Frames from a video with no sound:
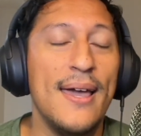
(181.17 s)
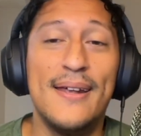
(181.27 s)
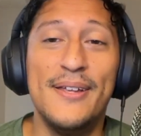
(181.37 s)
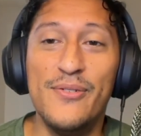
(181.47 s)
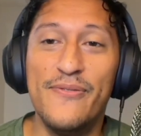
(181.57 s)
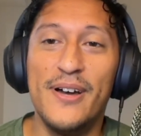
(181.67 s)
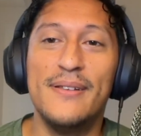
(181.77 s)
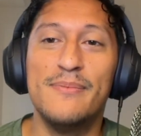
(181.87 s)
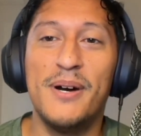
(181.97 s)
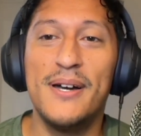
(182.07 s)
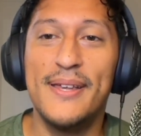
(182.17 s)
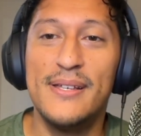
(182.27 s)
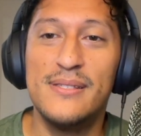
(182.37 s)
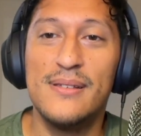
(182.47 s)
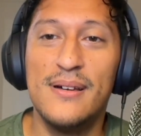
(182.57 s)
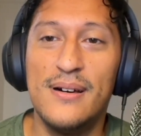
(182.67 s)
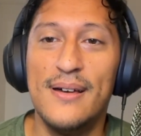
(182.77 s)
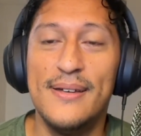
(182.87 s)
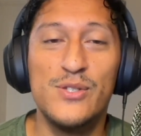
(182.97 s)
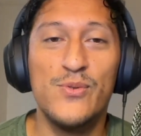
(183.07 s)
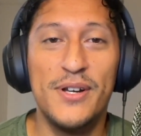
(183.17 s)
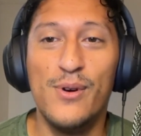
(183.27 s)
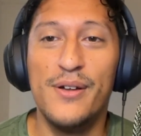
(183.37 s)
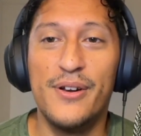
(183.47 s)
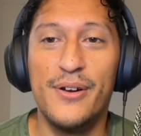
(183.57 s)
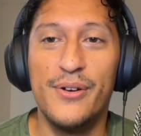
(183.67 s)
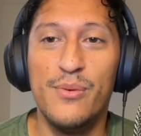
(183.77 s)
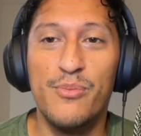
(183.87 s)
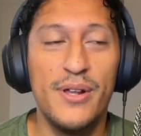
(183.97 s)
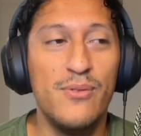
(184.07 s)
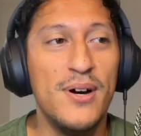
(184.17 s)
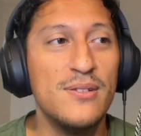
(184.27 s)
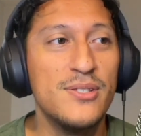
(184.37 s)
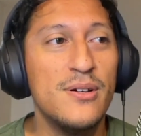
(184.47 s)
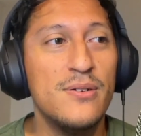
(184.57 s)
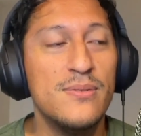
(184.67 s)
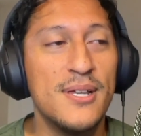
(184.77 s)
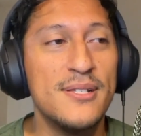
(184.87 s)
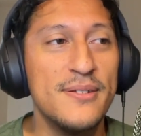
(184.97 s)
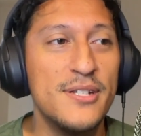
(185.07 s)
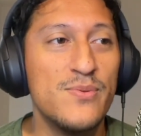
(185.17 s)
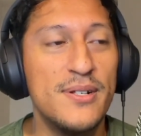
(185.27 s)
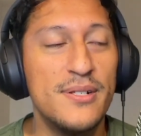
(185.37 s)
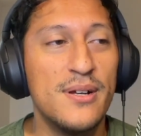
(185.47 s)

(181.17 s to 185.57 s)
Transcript: and I do find podcasts and sweater weather go pretty well. So, Cecily, just wanted